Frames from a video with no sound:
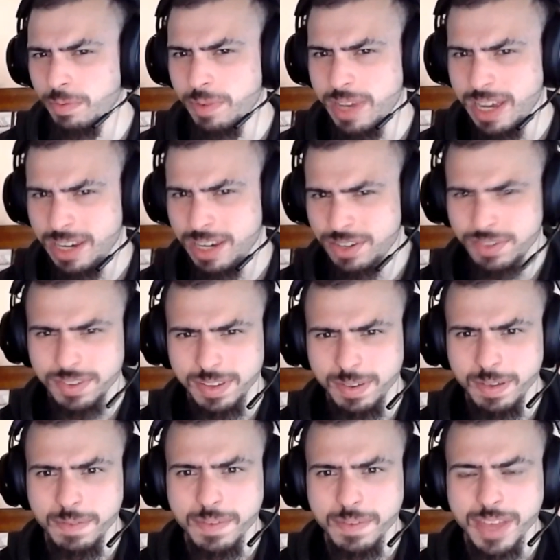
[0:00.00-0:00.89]
we
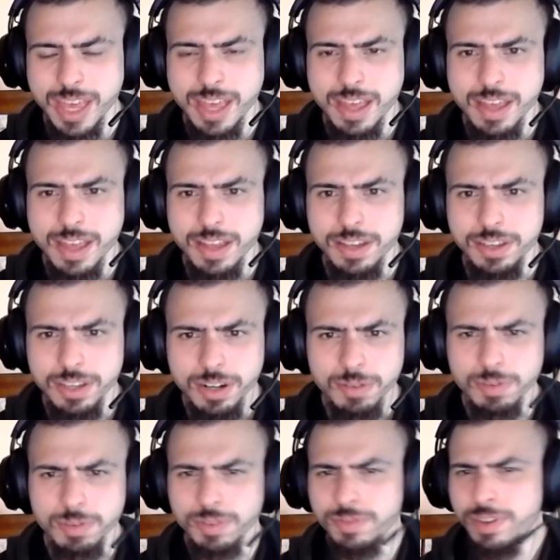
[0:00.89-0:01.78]
actually,
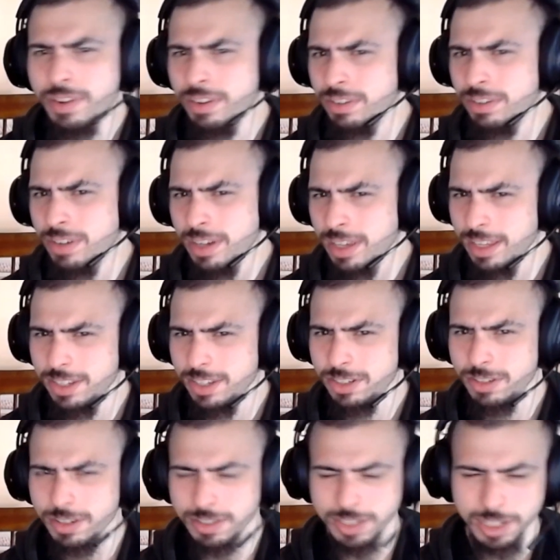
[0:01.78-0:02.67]
we're very lucky in
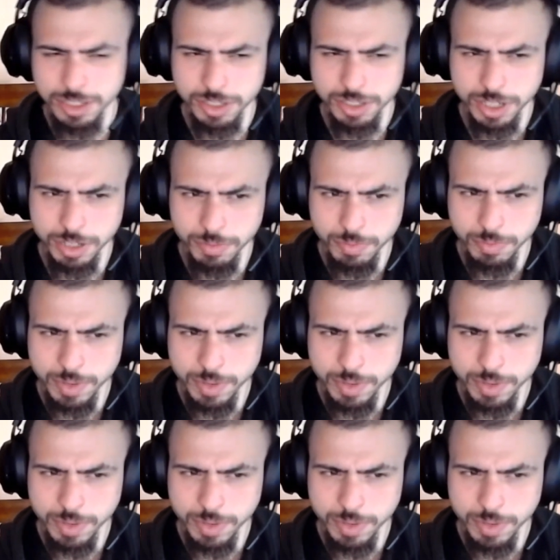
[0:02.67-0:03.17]
Star Citizen.